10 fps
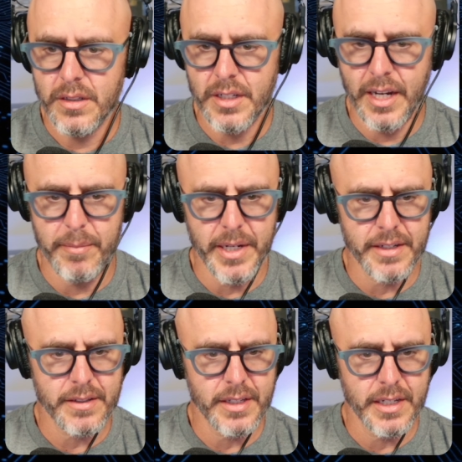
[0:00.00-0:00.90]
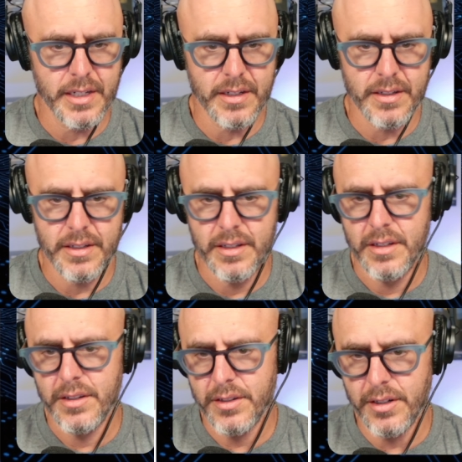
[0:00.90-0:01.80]
Time-based things,
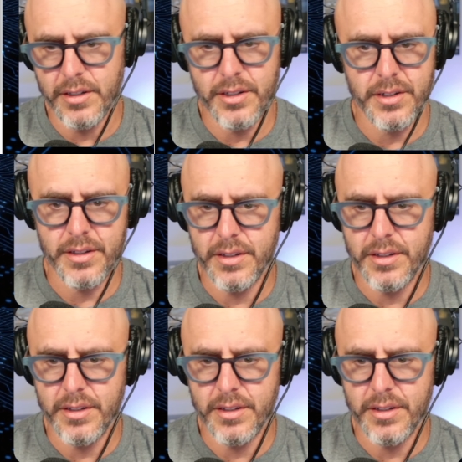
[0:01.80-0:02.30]
search.